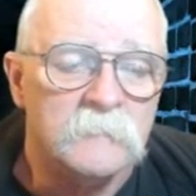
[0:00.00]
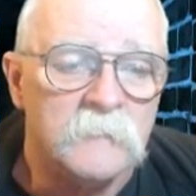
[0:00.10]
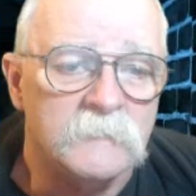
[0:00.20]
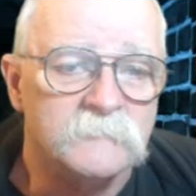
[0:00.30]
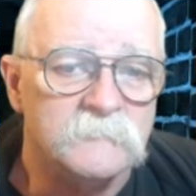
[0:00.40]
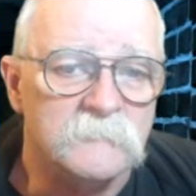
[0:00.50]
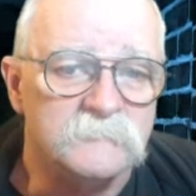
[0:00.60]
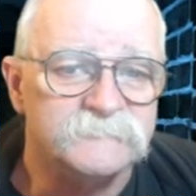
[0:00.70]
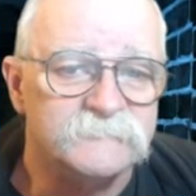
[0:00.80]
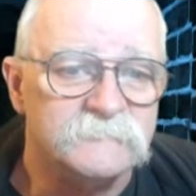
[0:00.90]
I don't know.
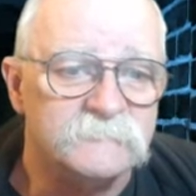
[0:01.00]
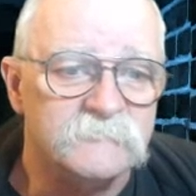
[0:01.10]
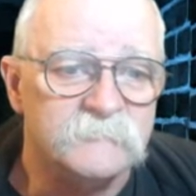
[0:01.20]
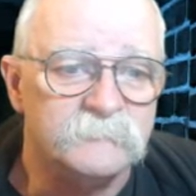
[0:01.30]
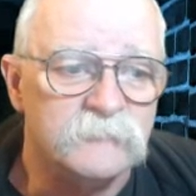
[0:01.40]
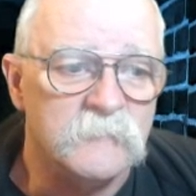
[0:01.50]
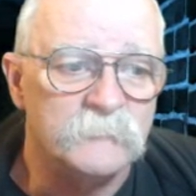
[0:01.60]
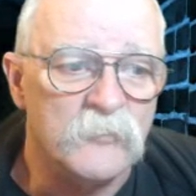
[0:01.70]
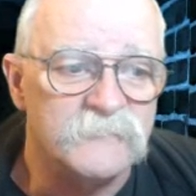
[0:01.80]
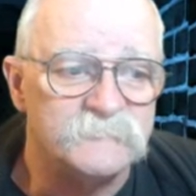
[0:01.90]
It
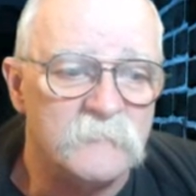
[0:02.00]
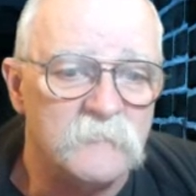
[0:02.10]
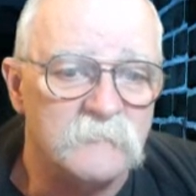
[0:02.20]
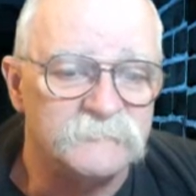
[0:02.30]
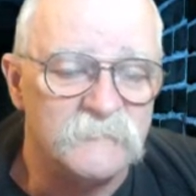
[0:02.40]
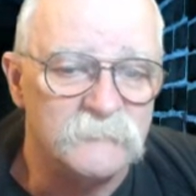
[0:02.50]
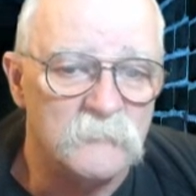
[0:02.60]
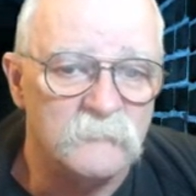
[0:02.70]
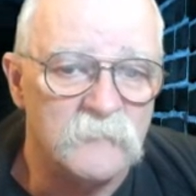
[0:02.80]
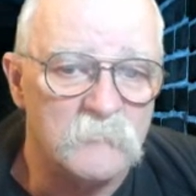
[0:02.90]
breaks my heart because I know
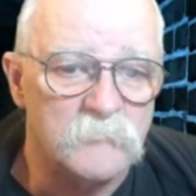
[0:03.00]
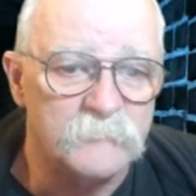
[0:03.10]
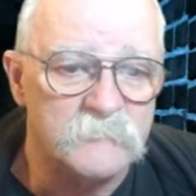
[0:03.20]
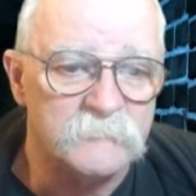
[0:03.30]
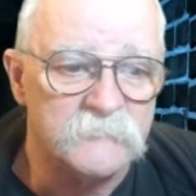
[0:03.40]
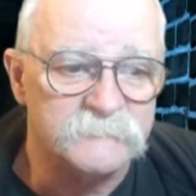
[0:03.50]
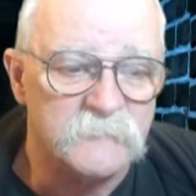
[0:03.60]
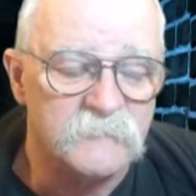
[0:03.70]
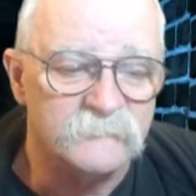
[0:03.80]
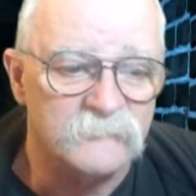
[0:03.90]
of a couple people that
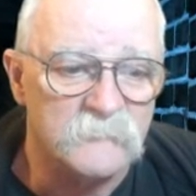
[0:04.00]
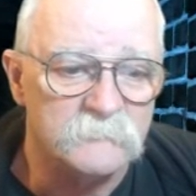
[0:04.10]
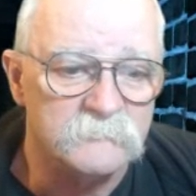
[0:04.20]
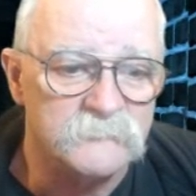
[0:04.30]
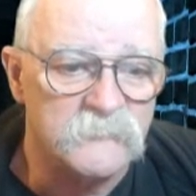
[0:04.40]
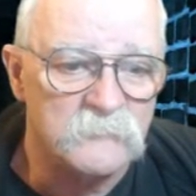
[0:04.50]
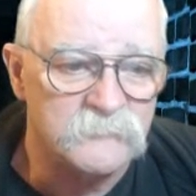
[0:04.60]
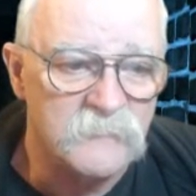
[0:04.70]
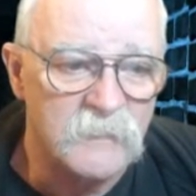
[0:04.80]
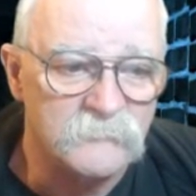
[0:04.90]
died from drunk
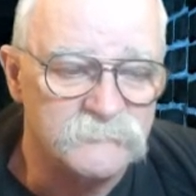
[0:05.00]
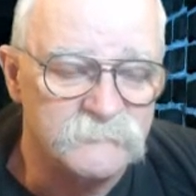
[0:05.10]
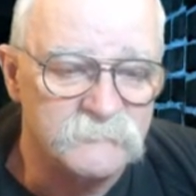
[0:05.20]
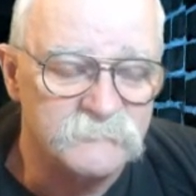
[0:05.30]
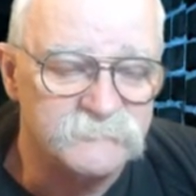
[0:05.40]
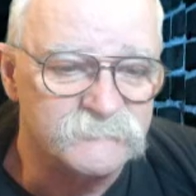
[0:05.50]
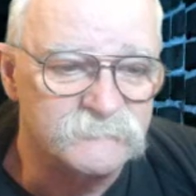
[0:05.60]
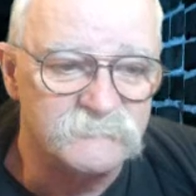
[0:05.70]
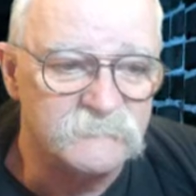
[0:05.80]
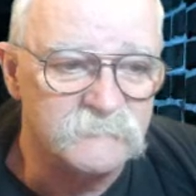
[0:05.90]
drivers, and
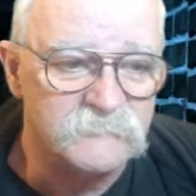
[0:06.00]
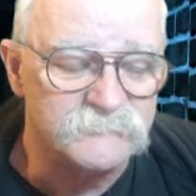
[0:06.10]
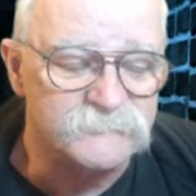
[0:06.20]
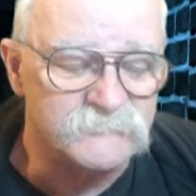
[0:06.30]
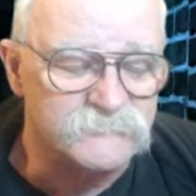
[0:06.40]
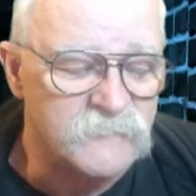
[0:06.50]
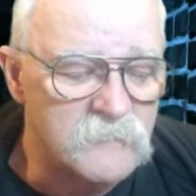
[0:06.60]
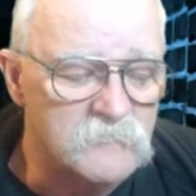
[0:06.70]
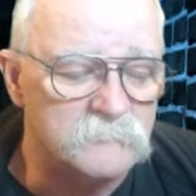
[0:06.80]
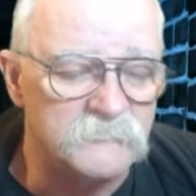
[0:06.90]
it's
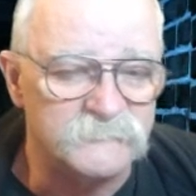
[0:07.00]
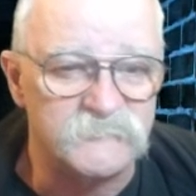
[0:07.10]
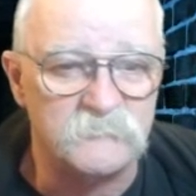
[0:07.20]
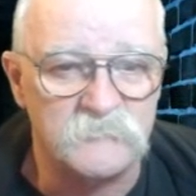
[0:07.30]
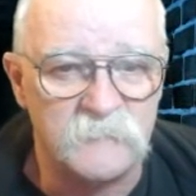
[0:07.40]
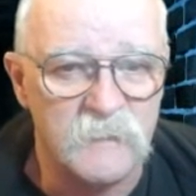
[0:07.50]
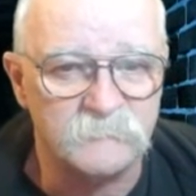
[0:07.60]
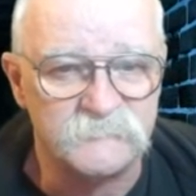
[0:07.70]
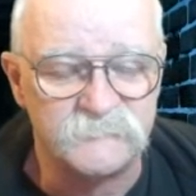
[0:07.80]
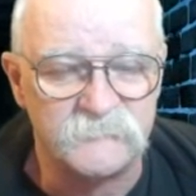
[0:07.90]
terrible to see what
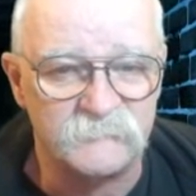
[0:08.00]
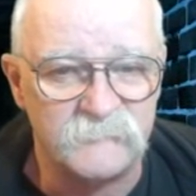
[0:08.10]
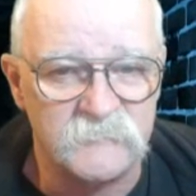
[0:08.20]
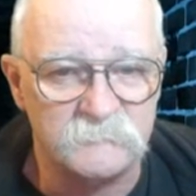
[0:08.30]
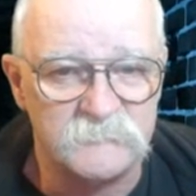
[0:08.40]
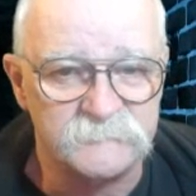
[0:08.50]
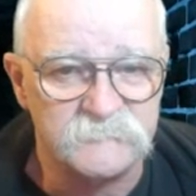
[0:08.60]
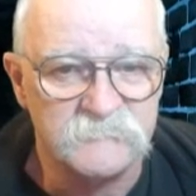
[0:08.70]
happens to the families.